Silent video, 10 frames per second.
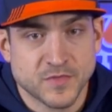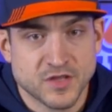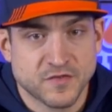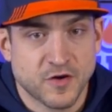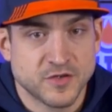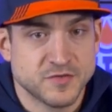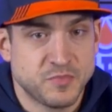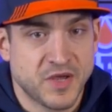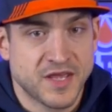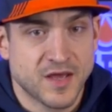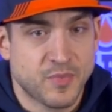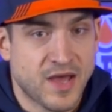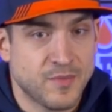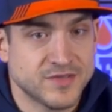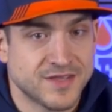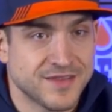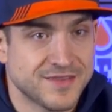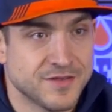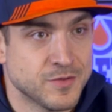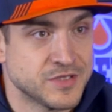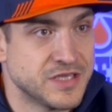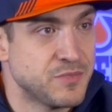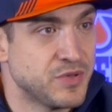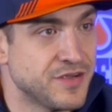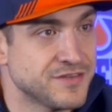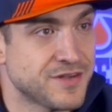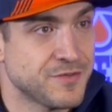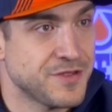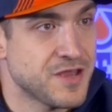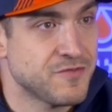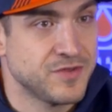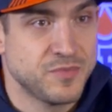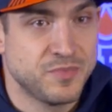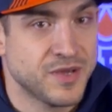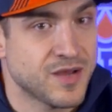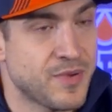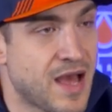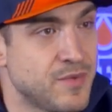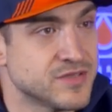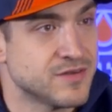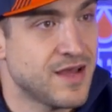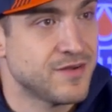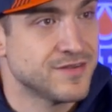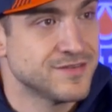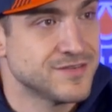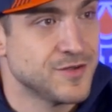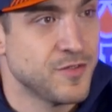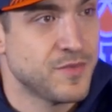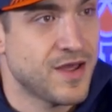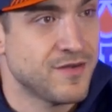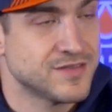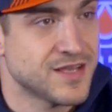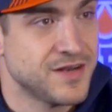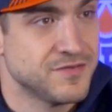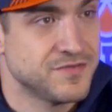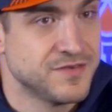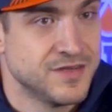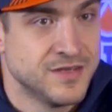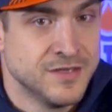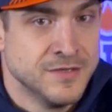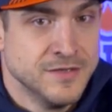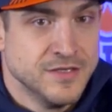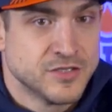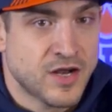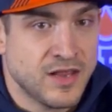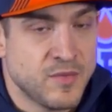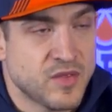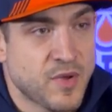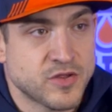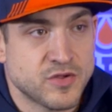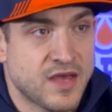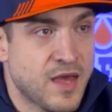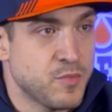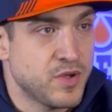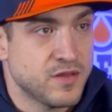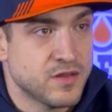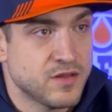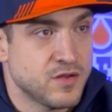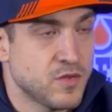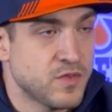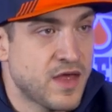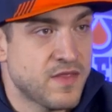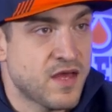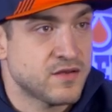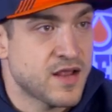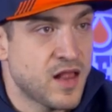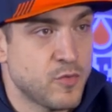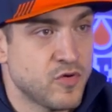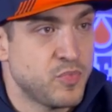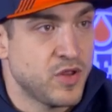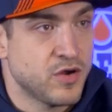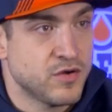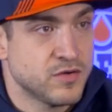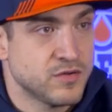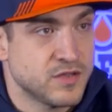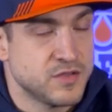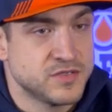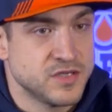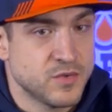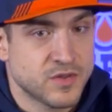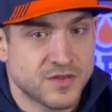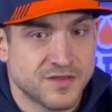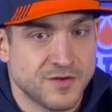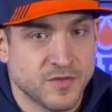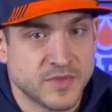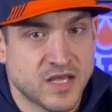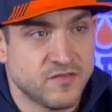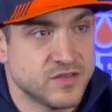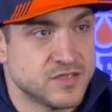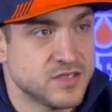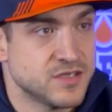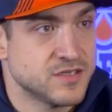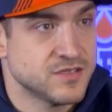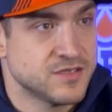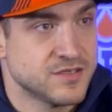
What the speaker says: As far as picking up habits, I think those elite players, I don't think you ever really pick up habits on how to slow them down. It's kind of try to limit the best you can. But you know, that caliber of player, like you see with, you know, the McDavids and the